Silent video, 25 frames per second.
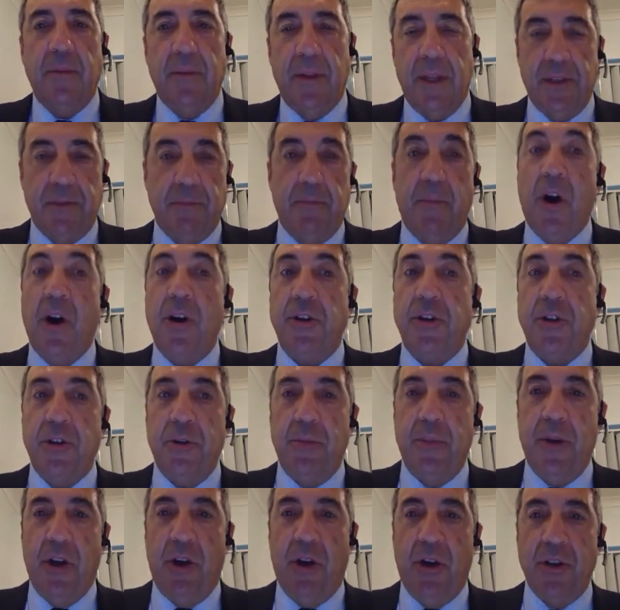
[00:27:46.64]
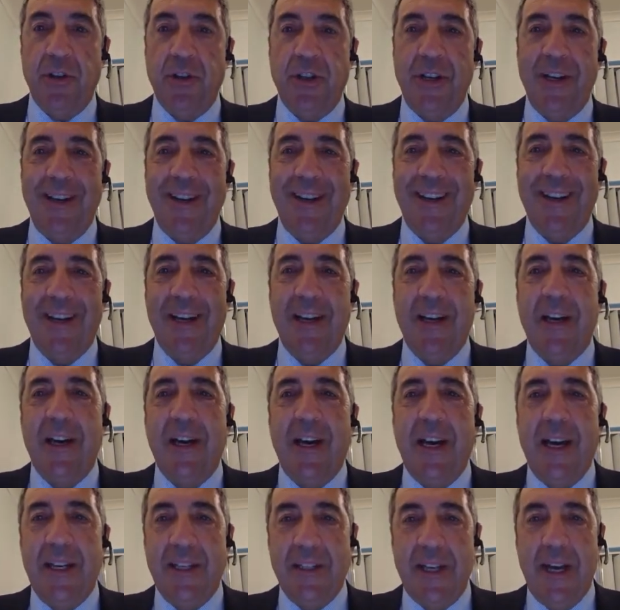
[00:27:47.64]
that's my terminology,
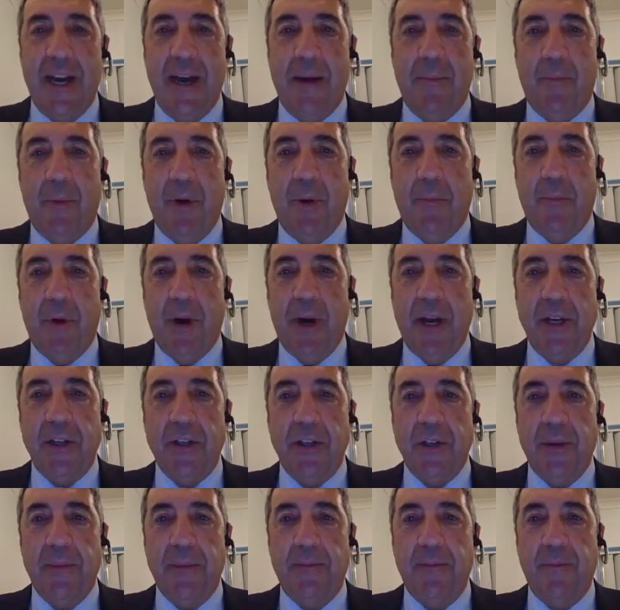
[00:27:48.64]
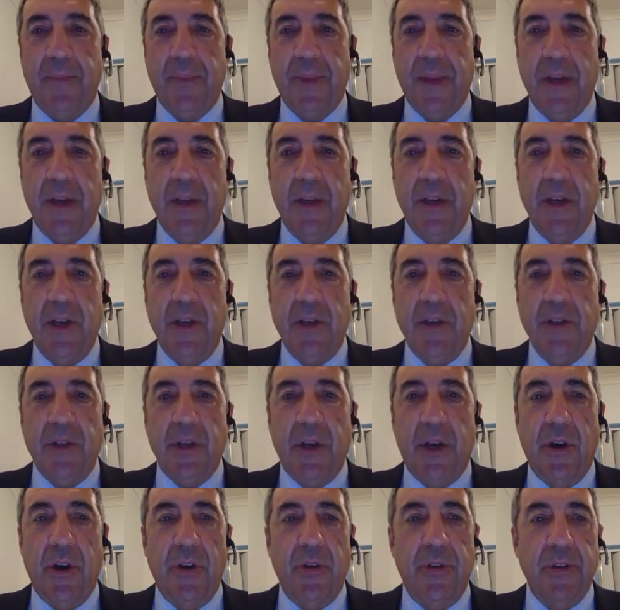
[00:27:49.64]
exam preparation.
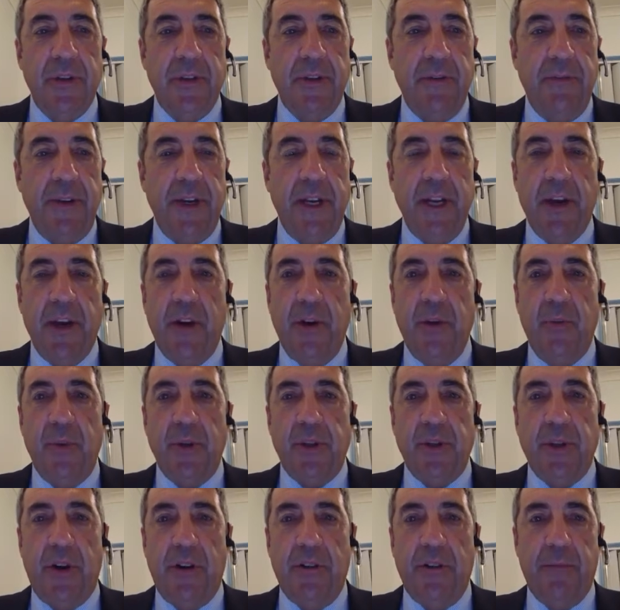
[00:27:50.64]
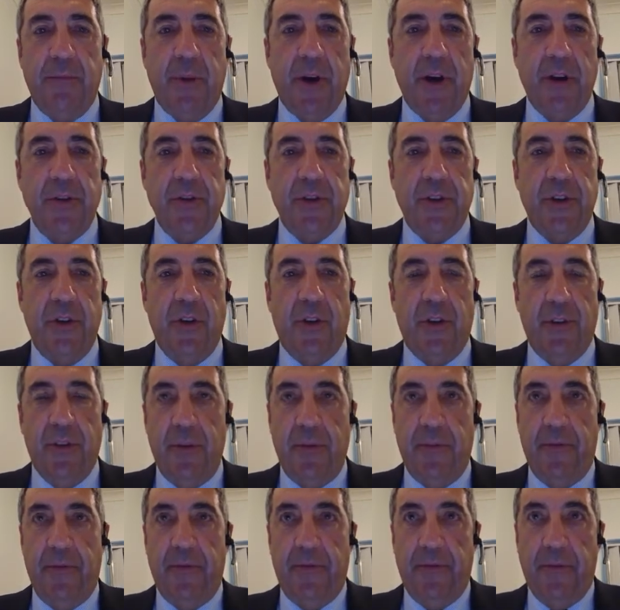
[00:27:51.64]
So there's a video which I've posted on
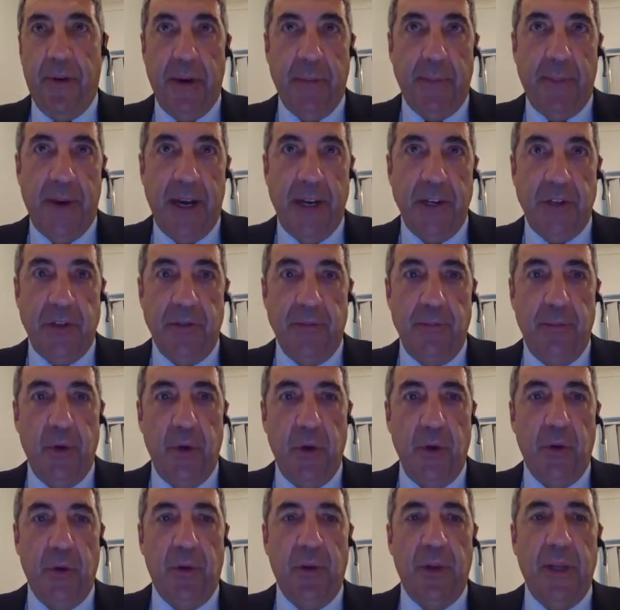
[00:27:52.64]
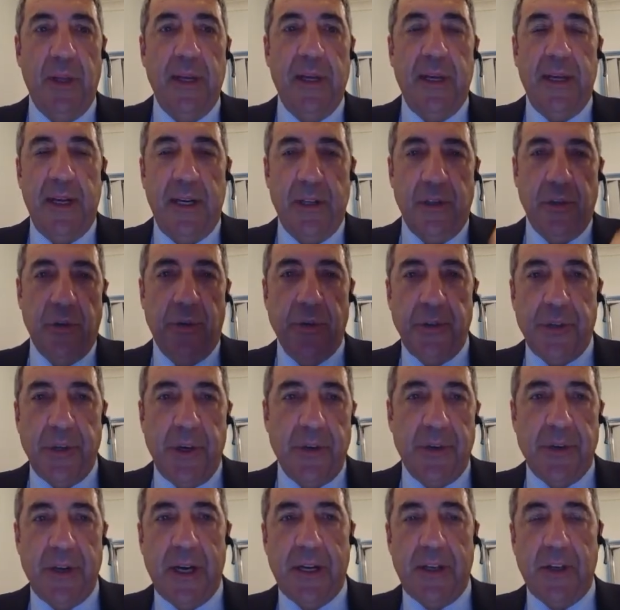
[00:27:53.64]
the front page of Moodle. It's also
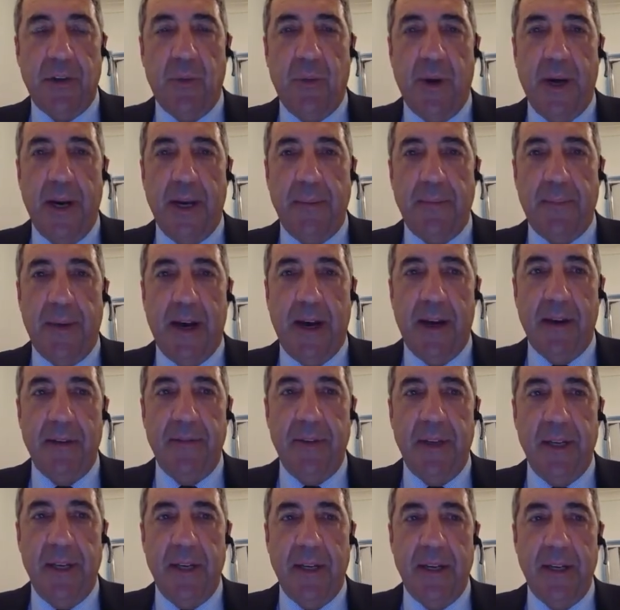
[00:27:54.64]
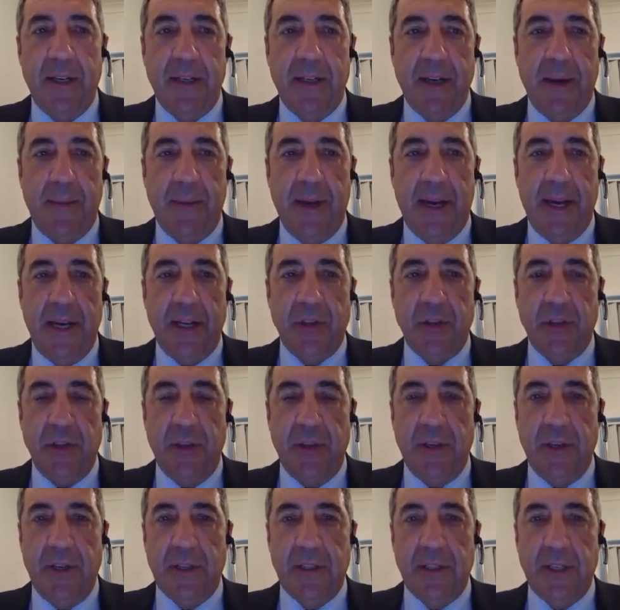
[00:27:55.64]
tucked away in part of the
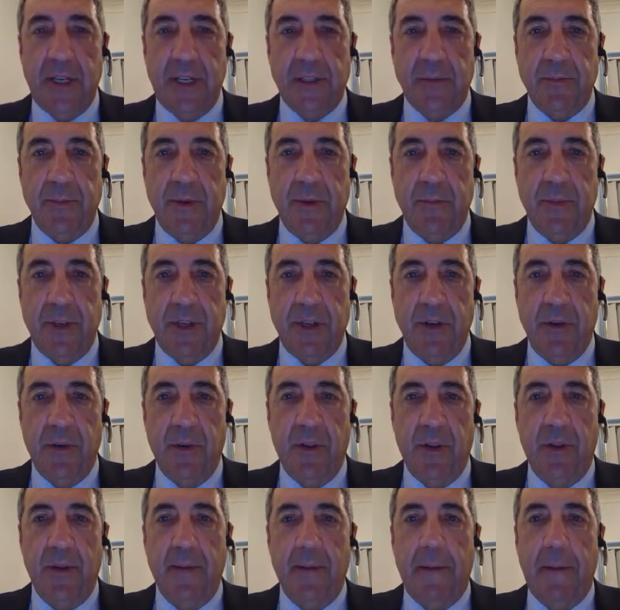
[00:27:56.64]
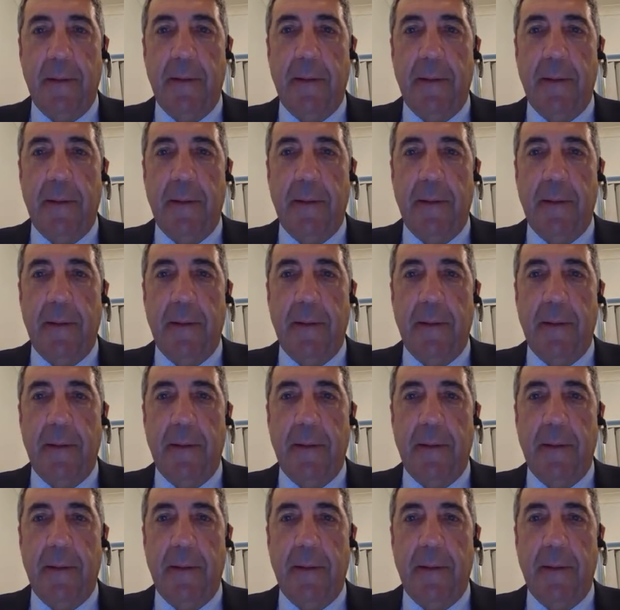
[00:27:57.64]
examination assessment material,